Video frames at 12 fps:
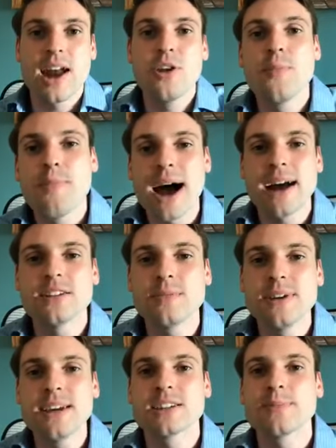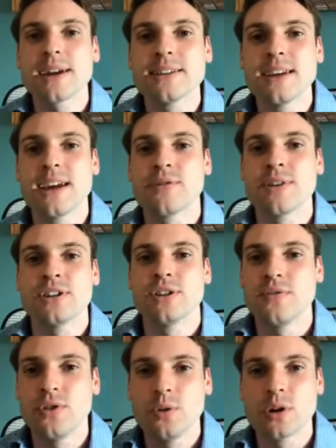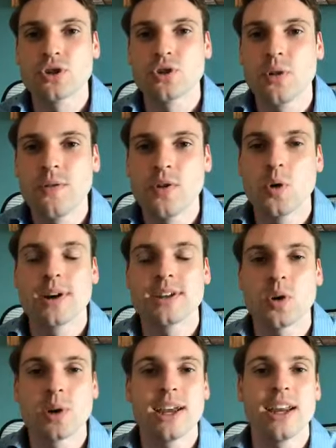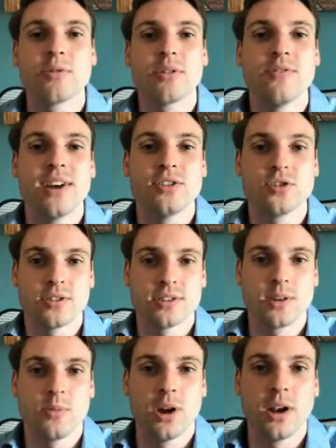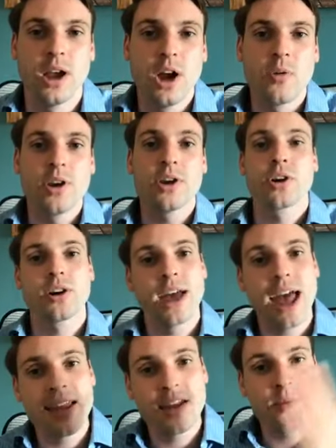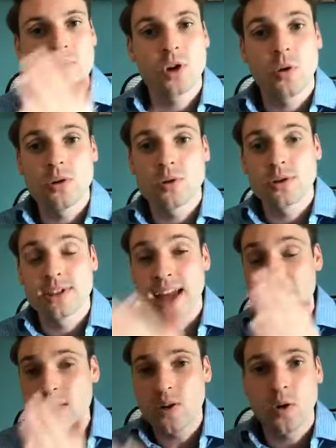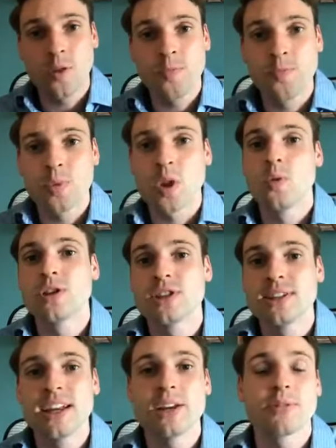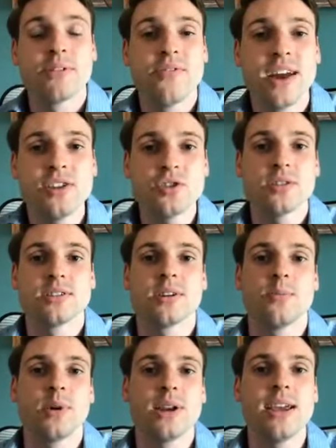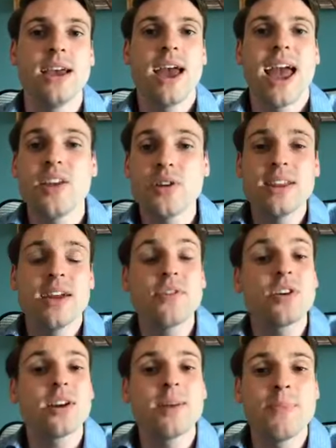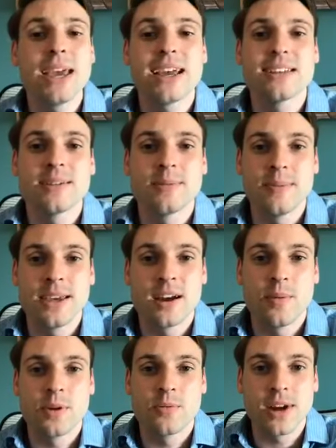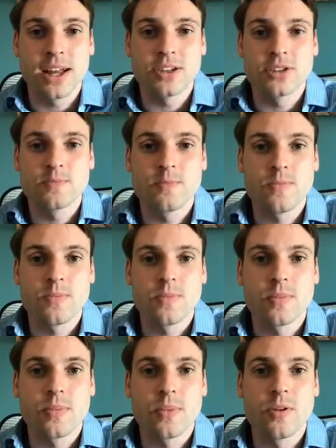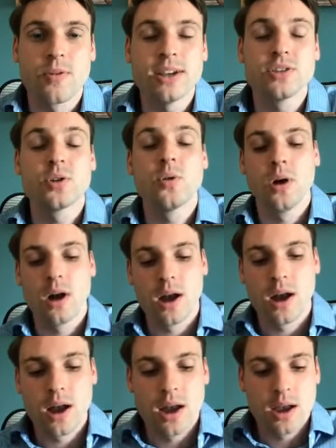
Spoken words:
How do you possibly expect to get rich if you are so focused on getting revenge on someone? Right, you're going to end up going towards the end goal, which is getting revenge on somebody, and you're never going to make it to becoming rich. Right, so.